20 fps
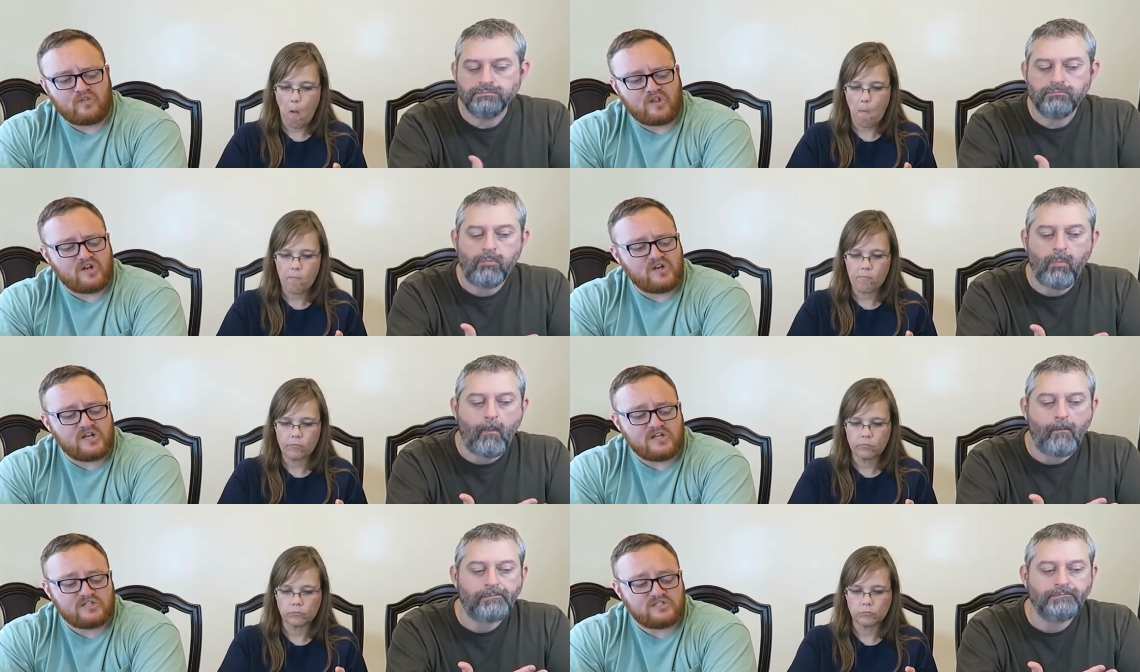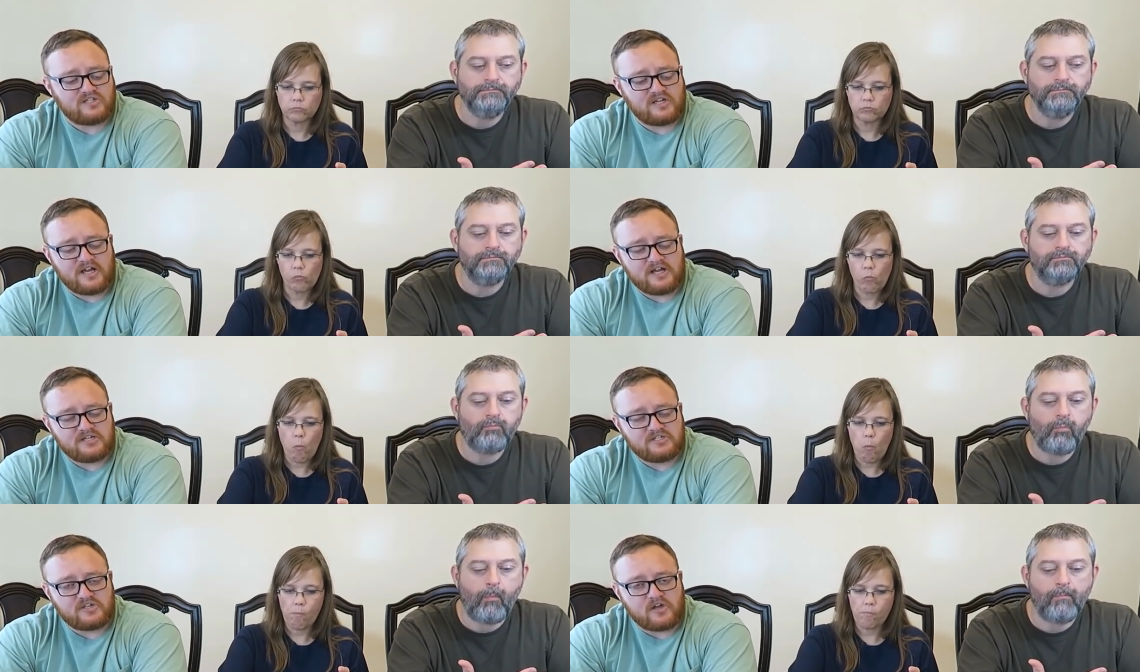Speaker 1: It doesn't
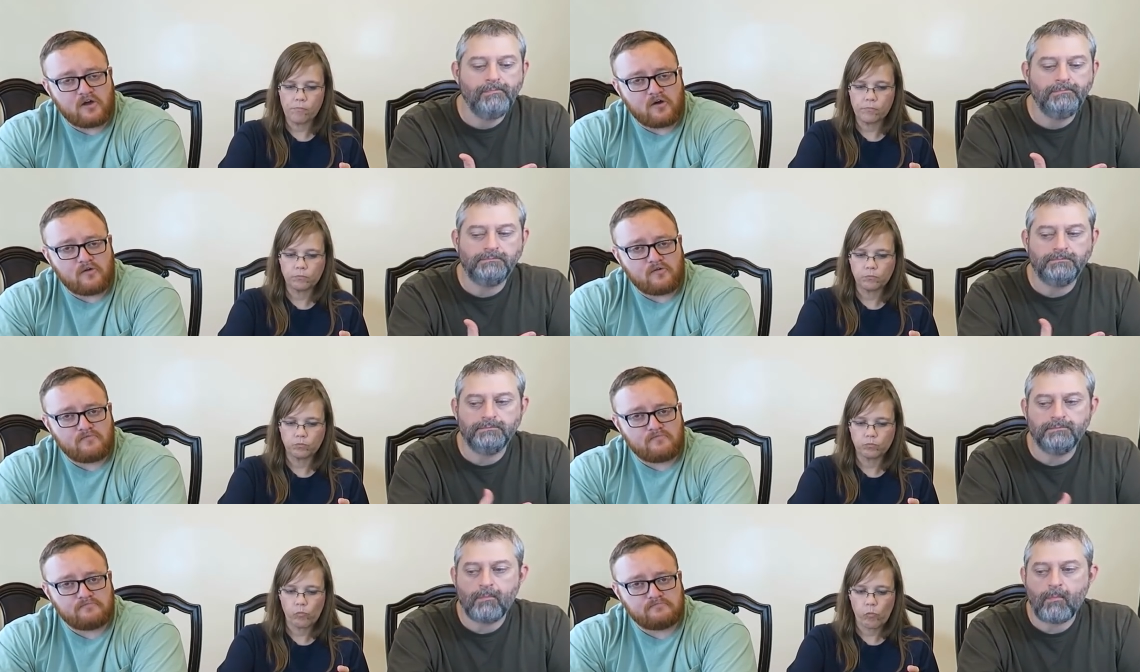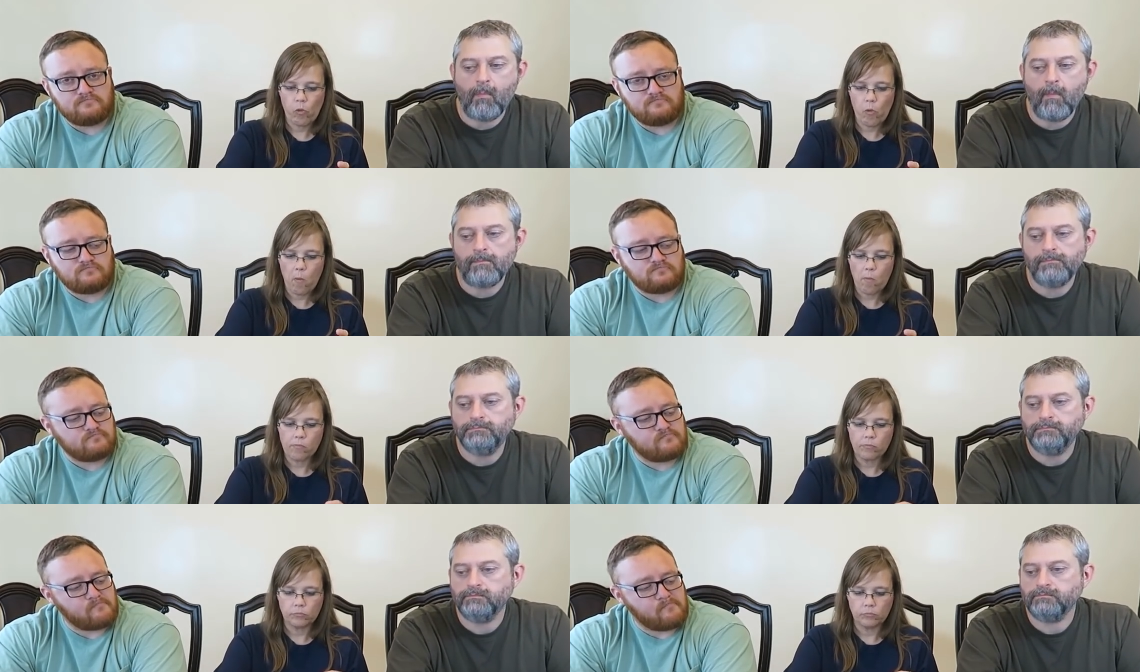say salt,
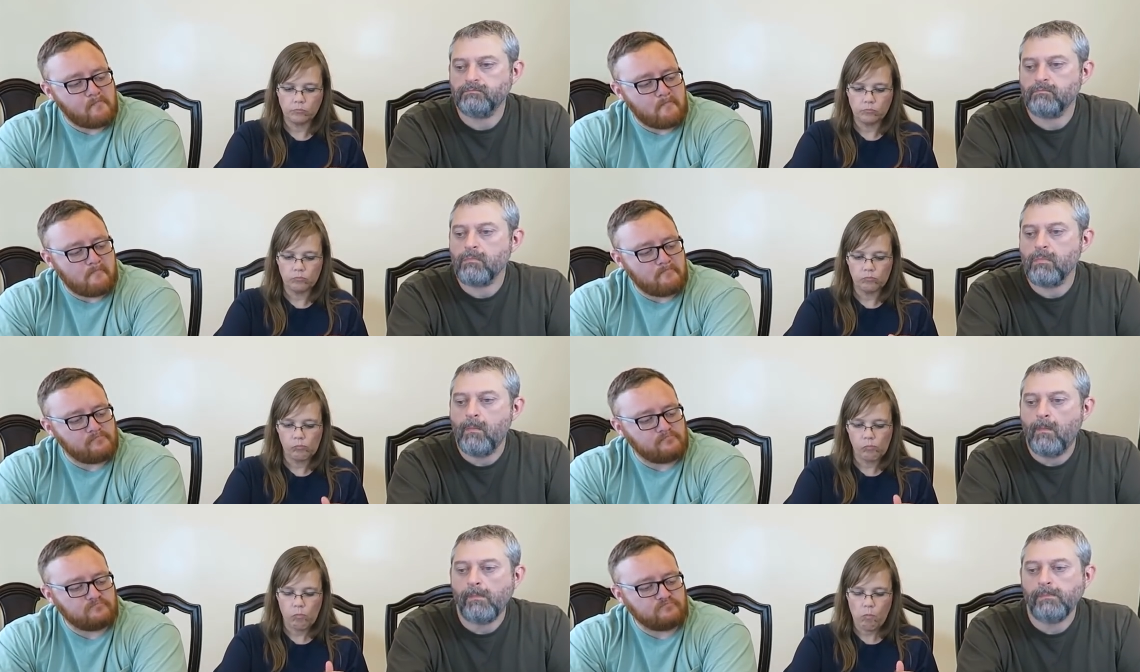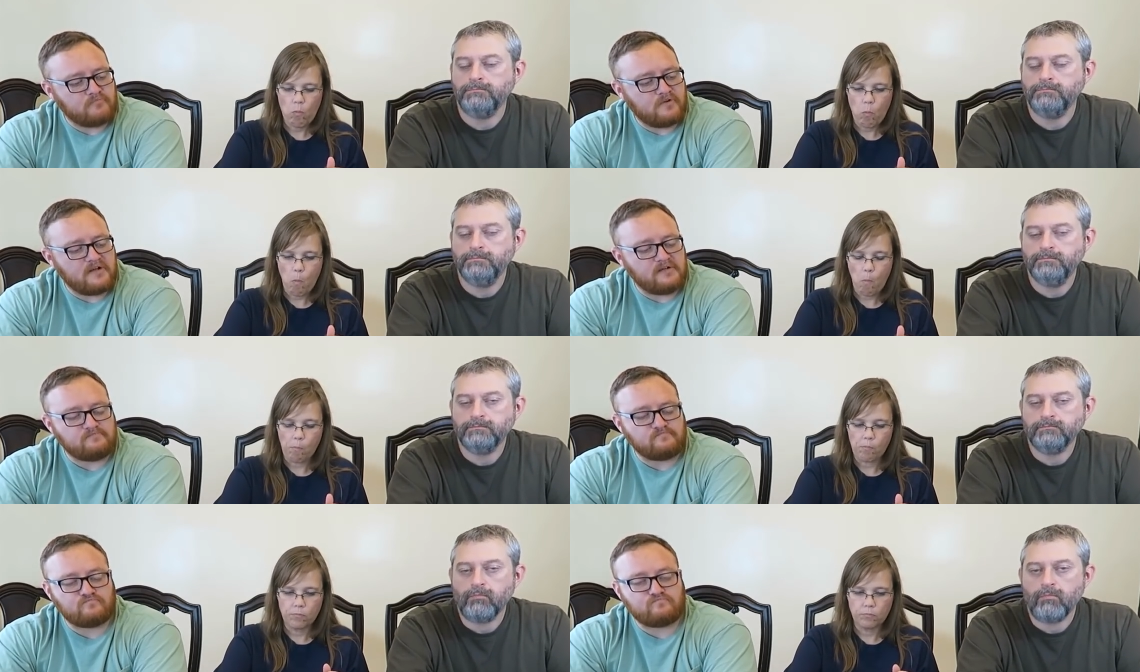
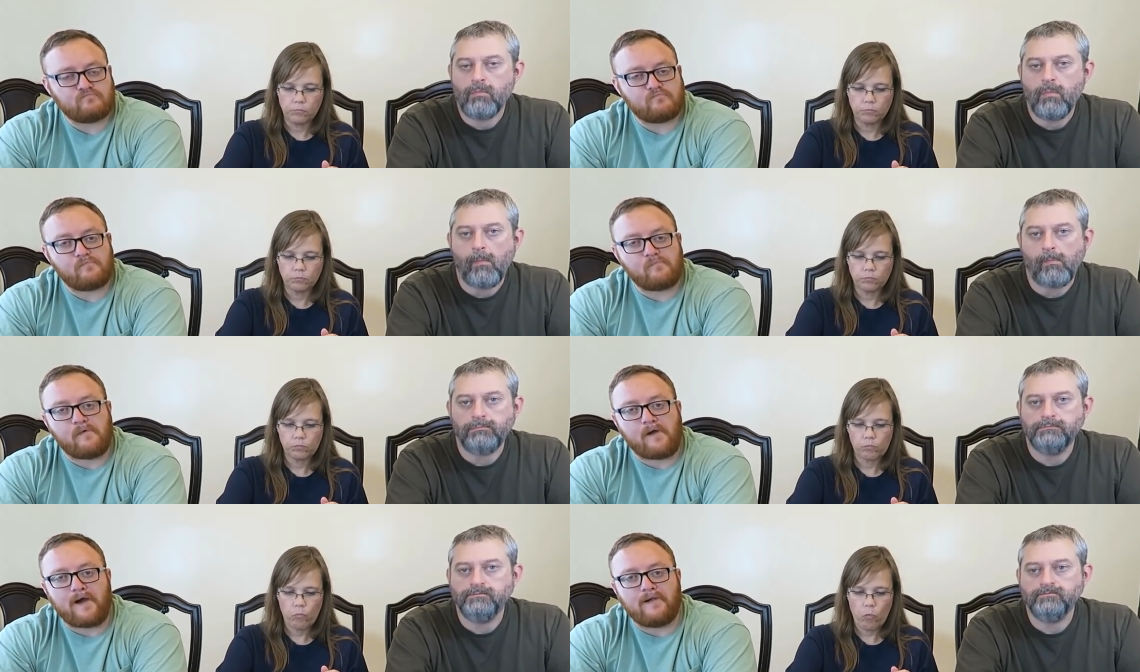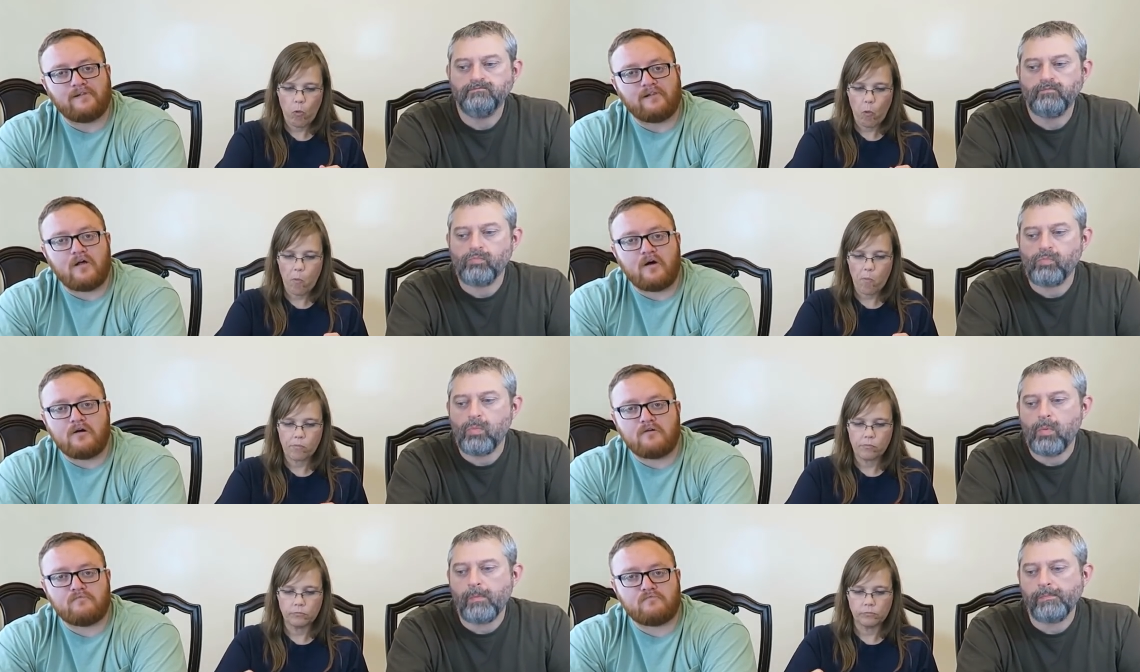but I
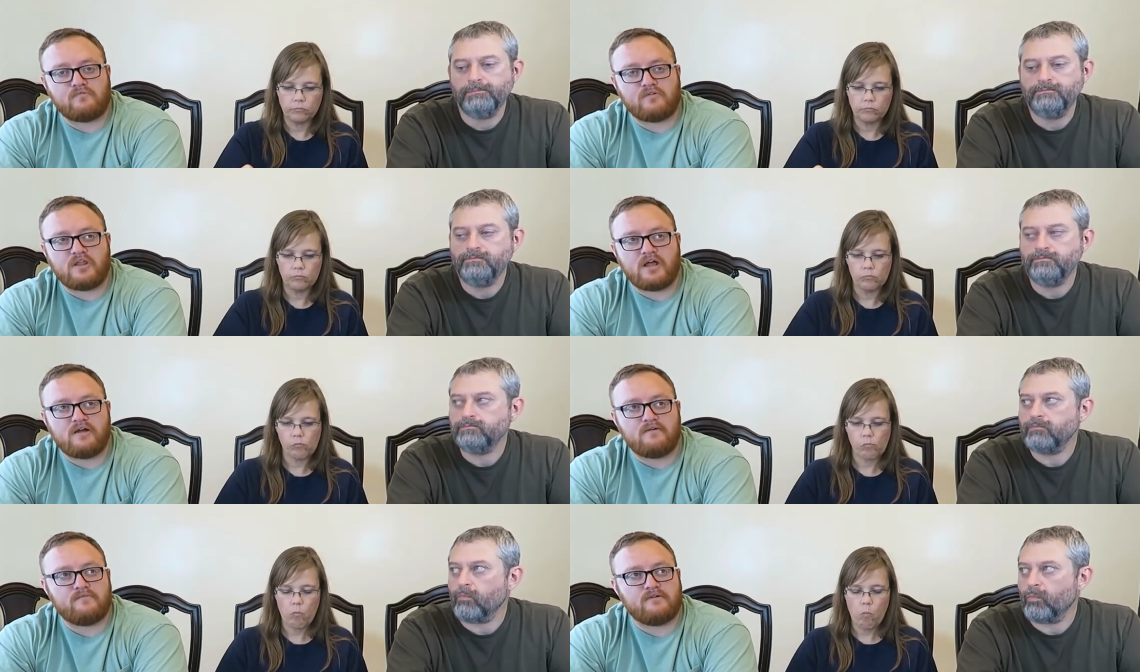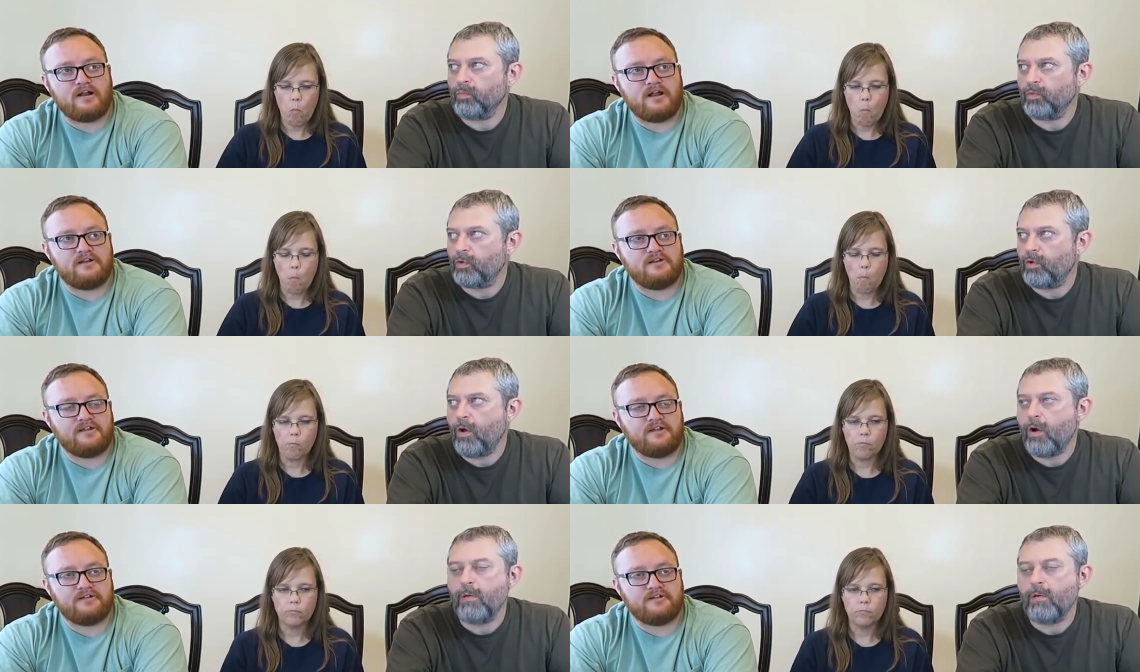long for that when I